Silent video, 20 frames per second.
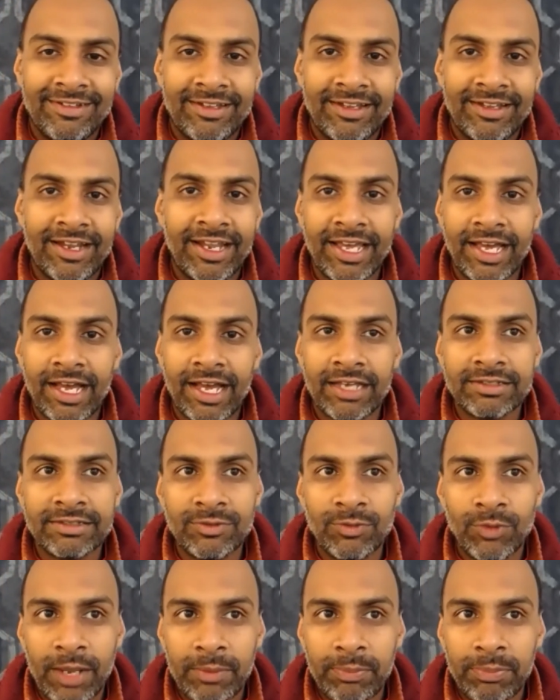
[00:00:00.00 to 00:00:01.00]
And I asked
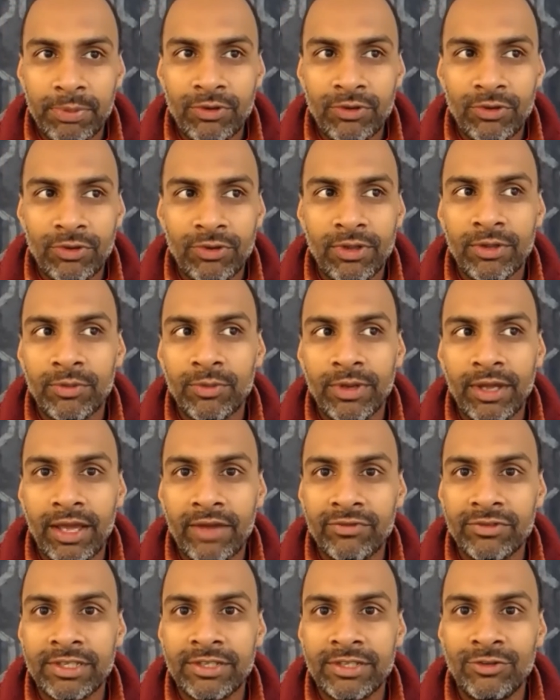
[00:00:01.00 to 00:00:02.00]
him, what happened to you? We
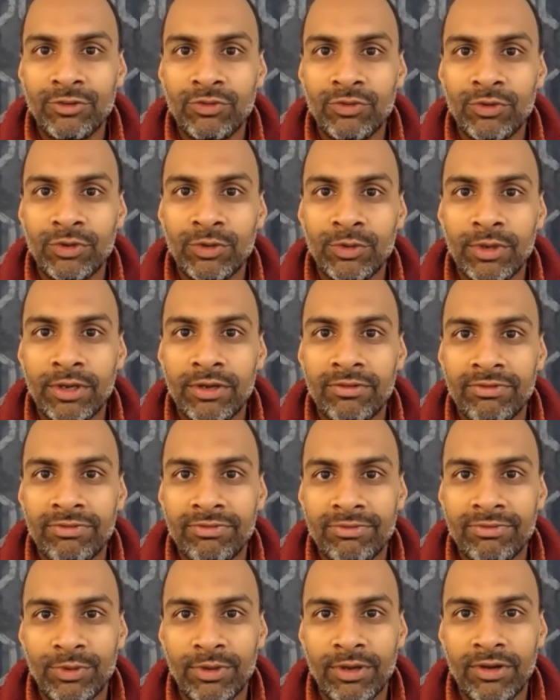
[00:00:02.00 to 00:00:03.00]
haven't seen you for
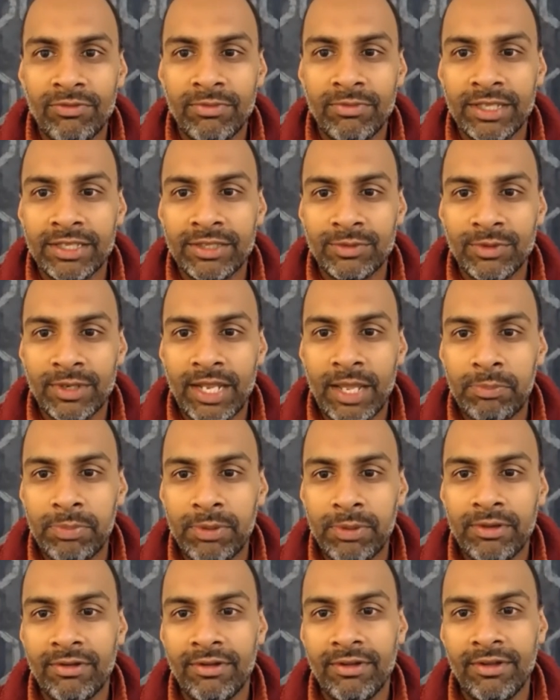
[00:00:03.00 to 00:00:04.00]
12 months. What
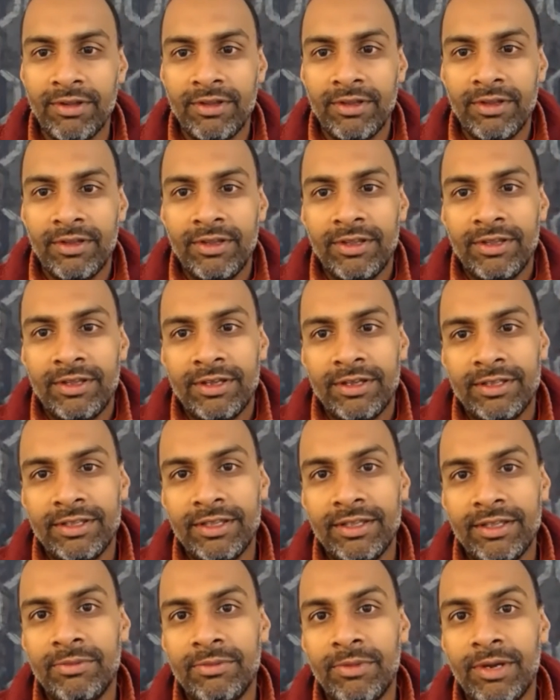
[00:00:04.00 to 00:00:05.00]
happened? He
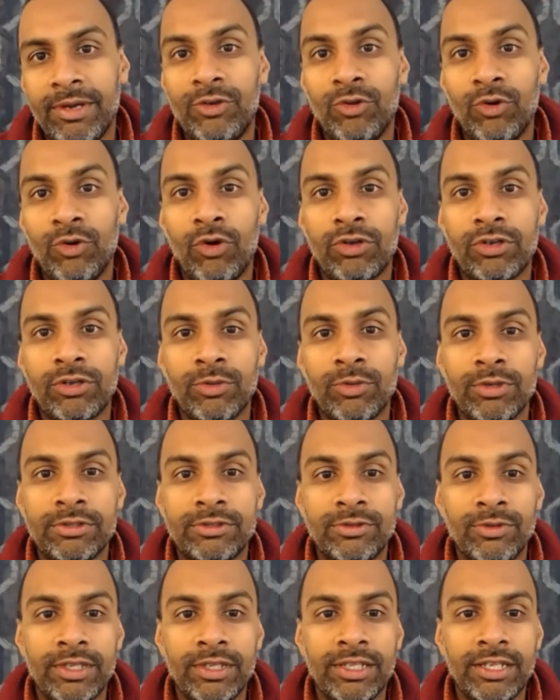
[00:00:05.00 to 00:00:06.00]
said, my daughter was
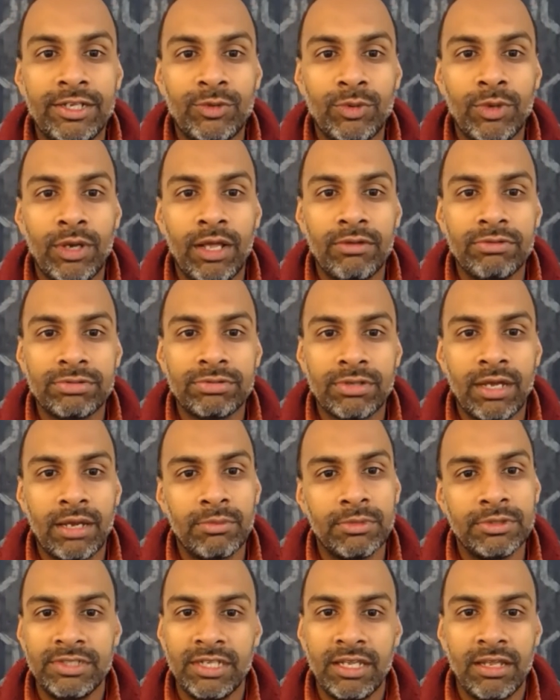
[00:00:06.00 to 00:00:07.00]
doing it 12,
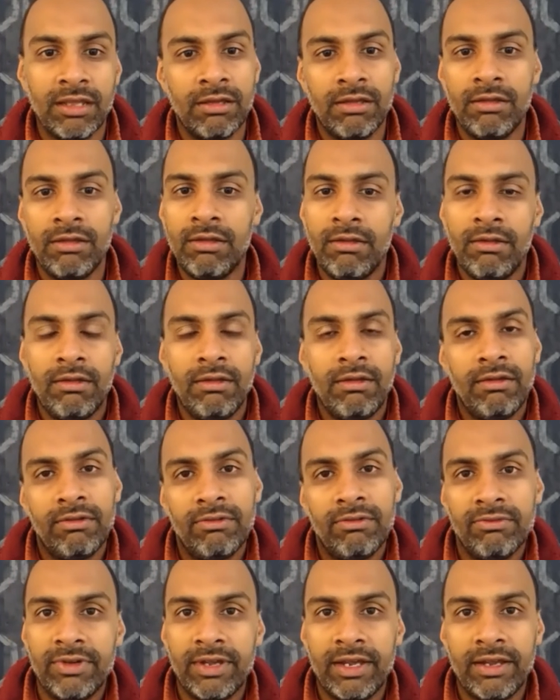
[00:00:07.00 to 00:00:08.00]
Swamiji.
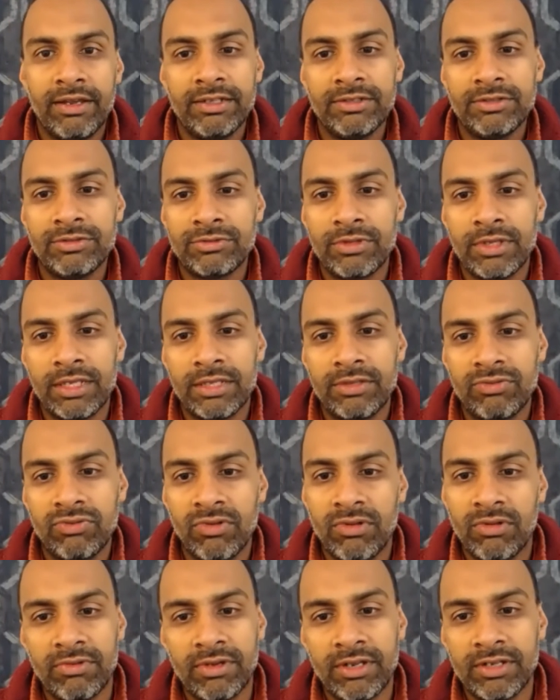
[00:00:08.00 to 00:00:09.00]
Very
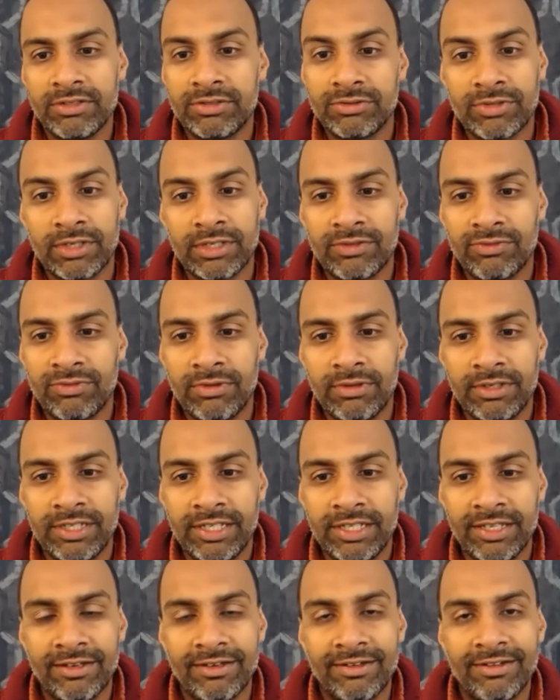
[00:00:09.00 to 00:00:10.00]
stressful
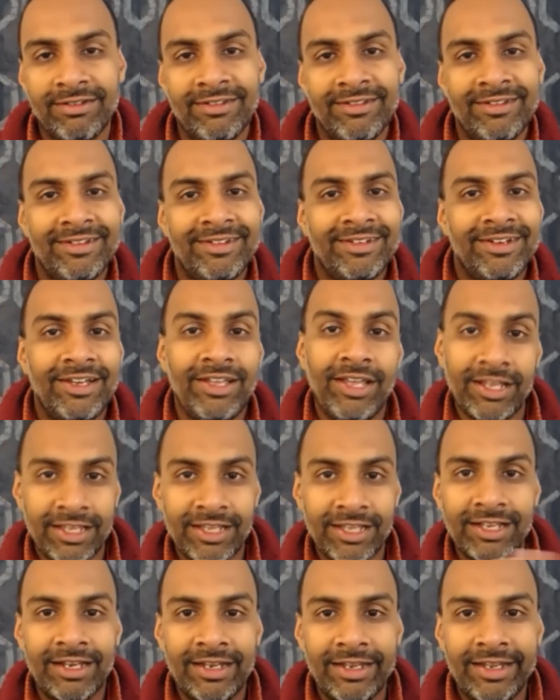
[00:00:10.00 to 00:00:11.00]
year. I
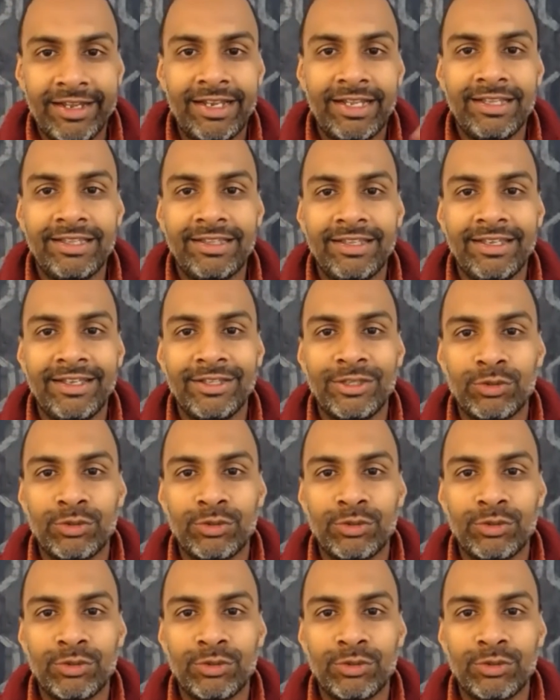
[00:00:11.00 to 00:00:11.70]
can clearly see it's